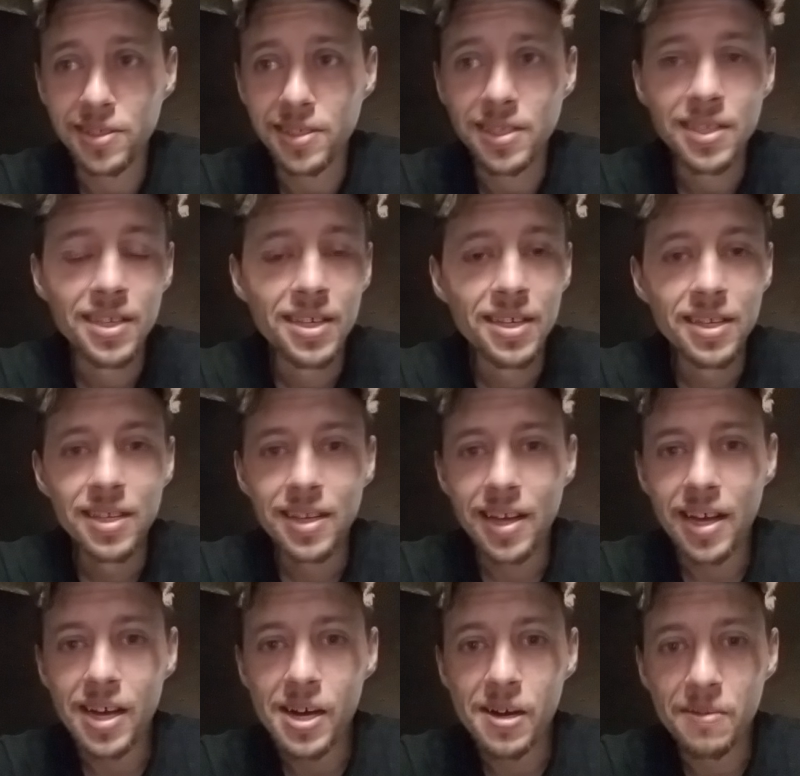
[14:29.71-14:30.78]

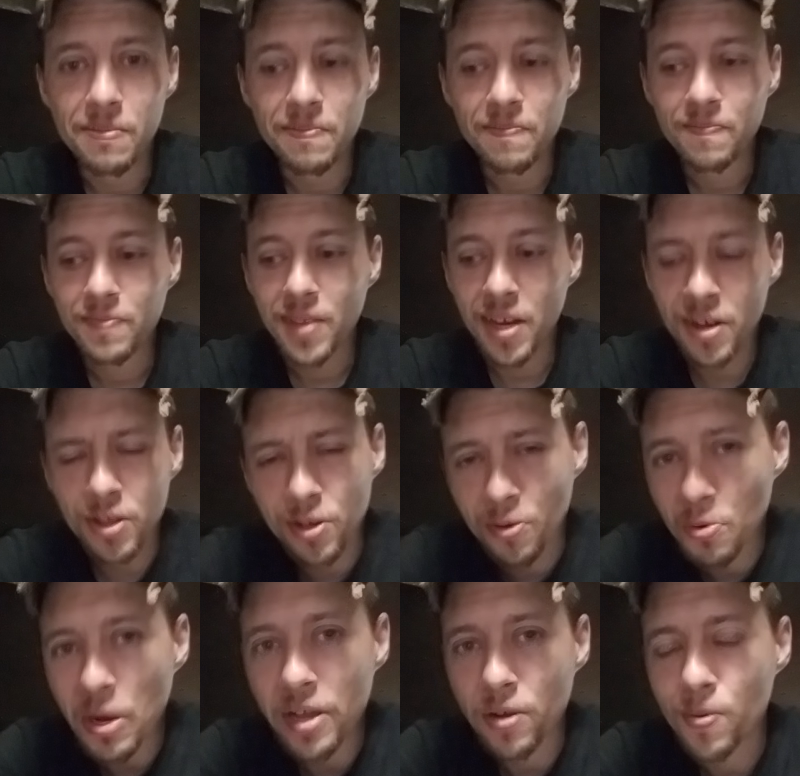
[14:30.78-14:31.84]
And another
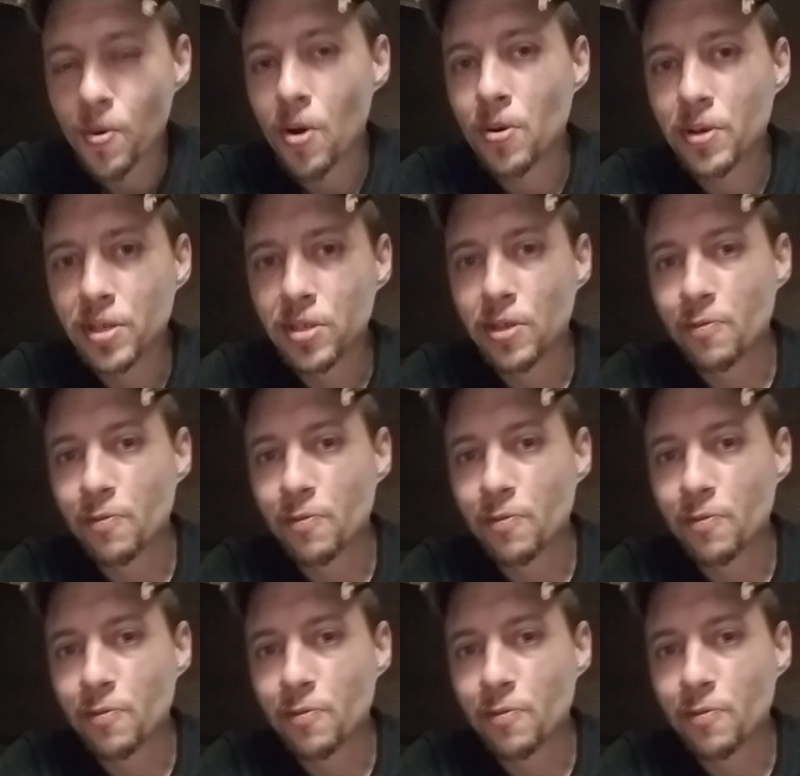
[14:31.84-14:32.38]
great quote is,